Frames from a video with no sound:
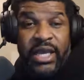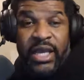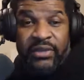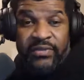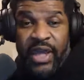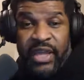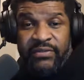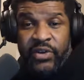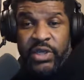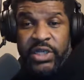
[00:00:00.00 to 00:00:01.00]
And
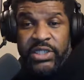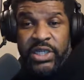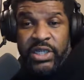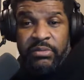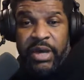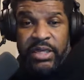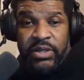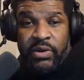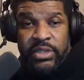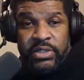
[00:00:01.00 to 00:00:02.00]
if you're listening,
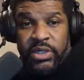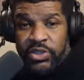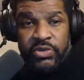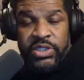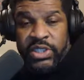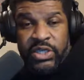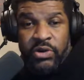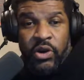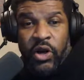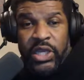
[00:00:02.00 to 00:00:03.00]
Armando, you can
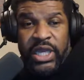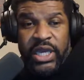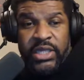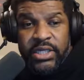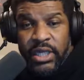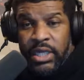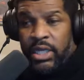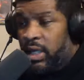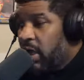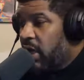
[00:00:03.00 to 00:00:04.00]
still call in.
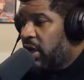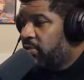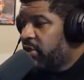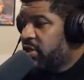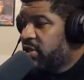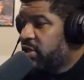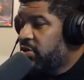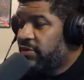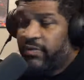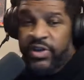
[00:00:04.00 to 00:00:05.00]
We can
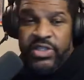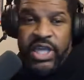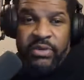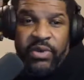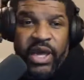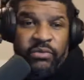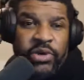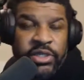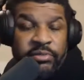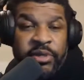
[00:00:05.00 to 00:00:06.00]
still converse that way. I
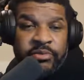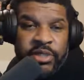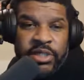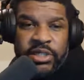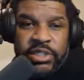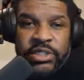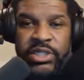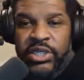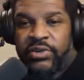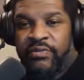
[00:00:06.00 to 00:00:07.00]
wanted the people to get to
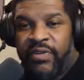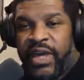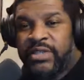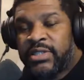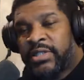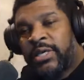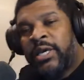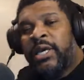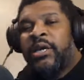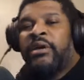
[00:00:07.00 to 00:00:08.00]
see your face,
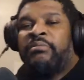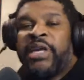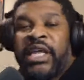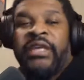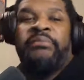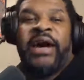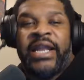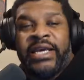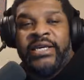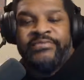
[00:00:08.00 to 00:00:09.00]
but
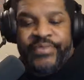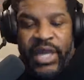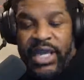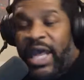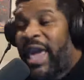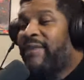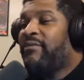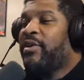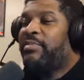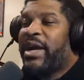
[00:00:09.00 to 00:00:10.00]
anybody and
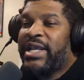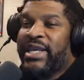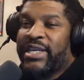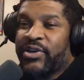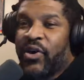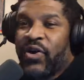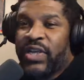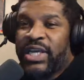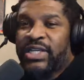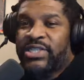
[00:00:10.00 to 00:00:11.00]
everybody can
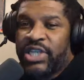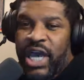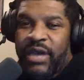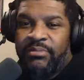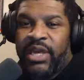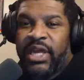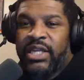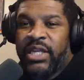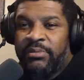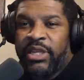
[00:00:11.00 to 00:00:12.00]
call in, chime
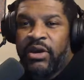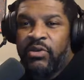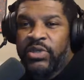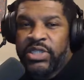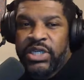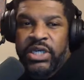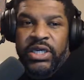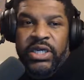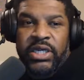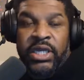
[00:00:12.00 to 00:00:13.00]
in, let me know what's
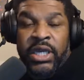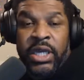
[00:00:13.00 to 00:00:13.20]
good.